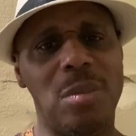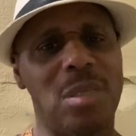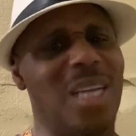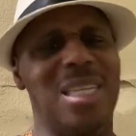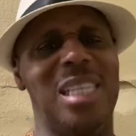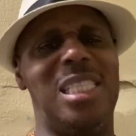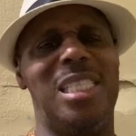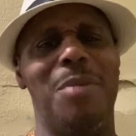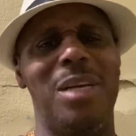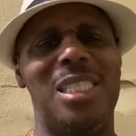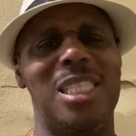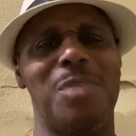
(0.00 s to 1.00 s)
Just
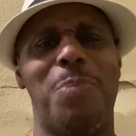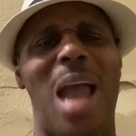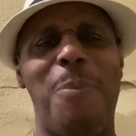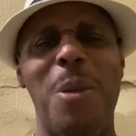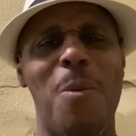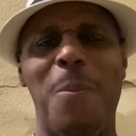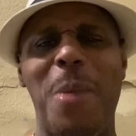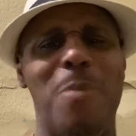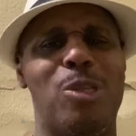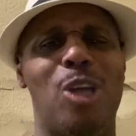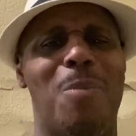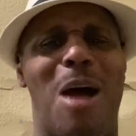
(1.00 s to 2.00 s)
serious as the black people. People
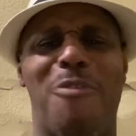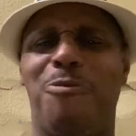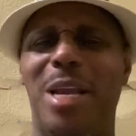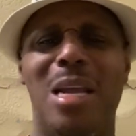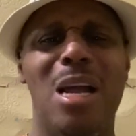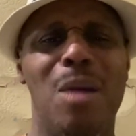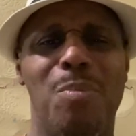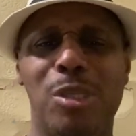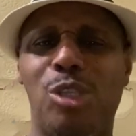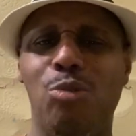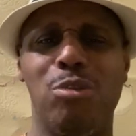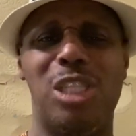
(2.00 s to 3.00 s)
talking about free
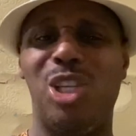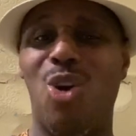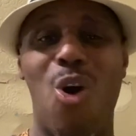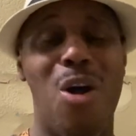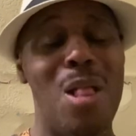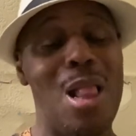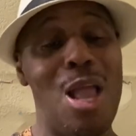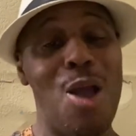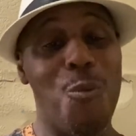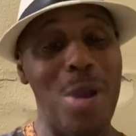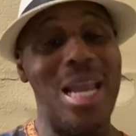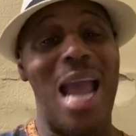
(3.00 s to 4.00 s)
Mutulu Shakur.
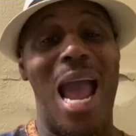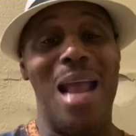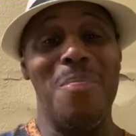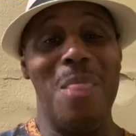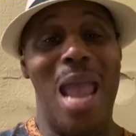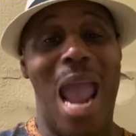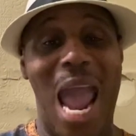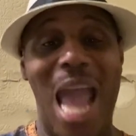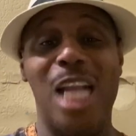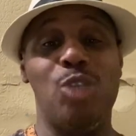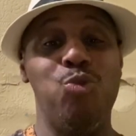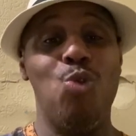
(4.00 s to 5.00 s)
We got
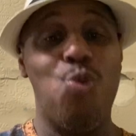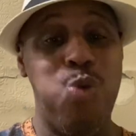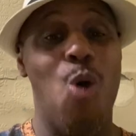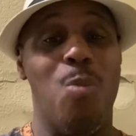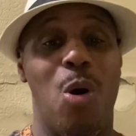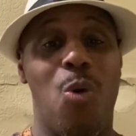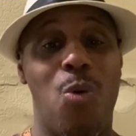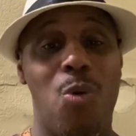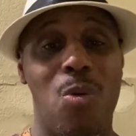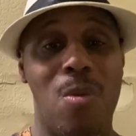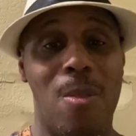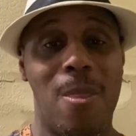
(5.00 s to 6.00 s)
Andrew Cuomo
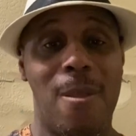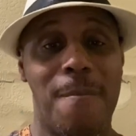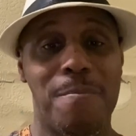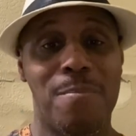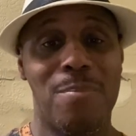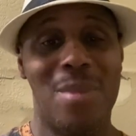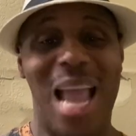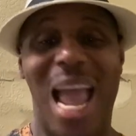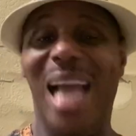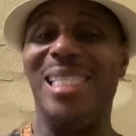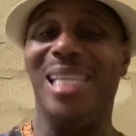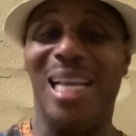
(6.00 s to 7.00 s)

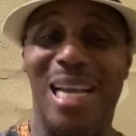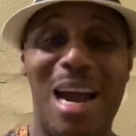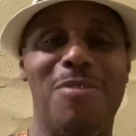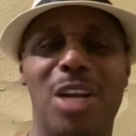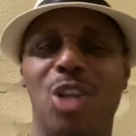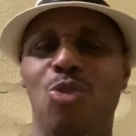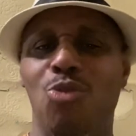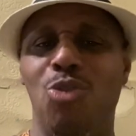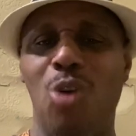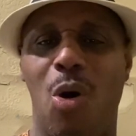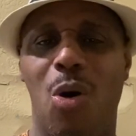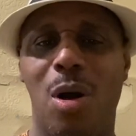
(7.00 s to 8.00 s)
as the governor of New
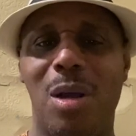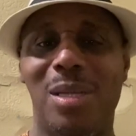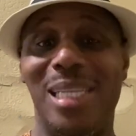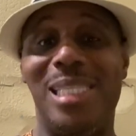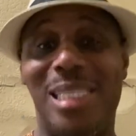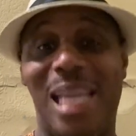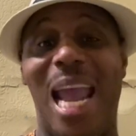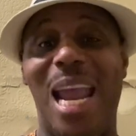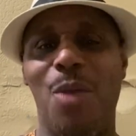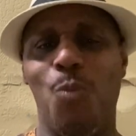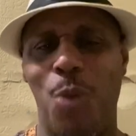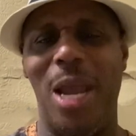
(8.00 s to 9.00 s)
York, the
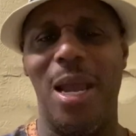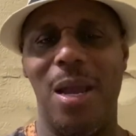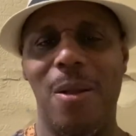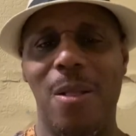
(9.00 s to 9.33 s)
state where